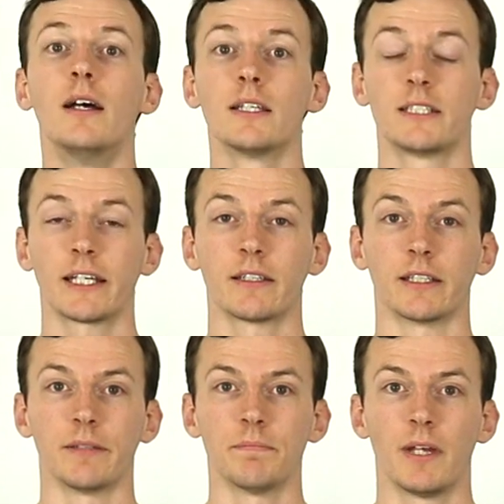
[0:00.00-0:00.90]

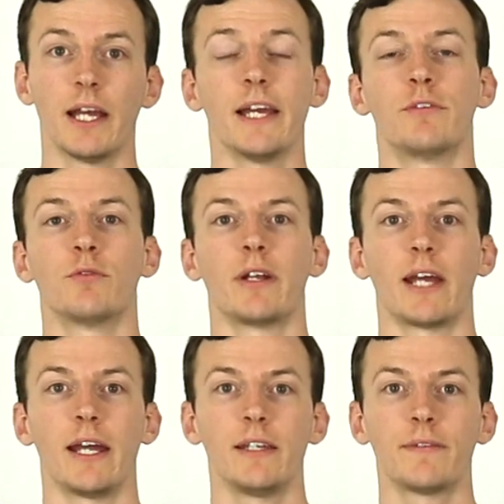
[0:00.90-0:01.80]
Secondly, if you read
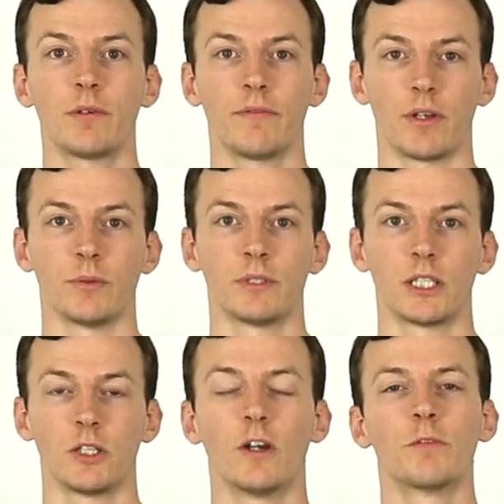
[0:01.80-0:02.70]
any of the reviews,
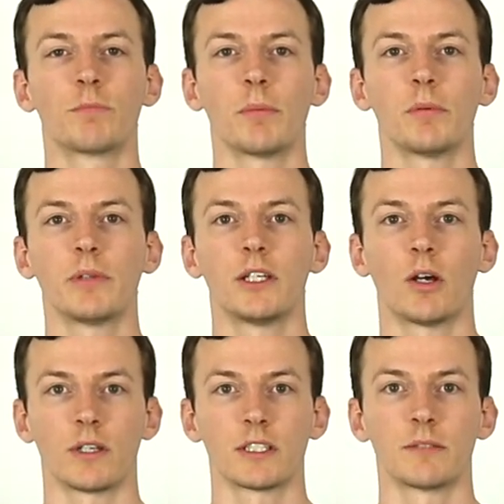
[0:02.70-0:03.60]
you have probably
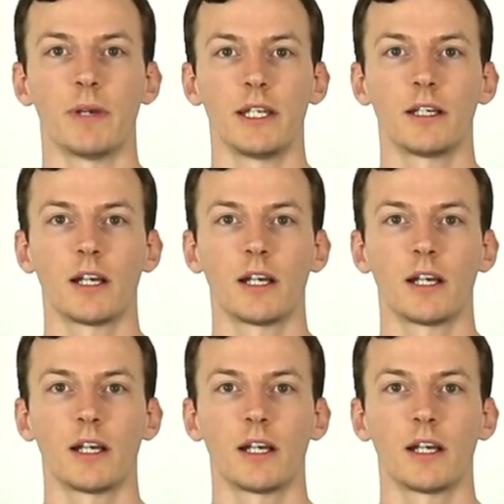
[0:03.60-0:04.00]
noticed many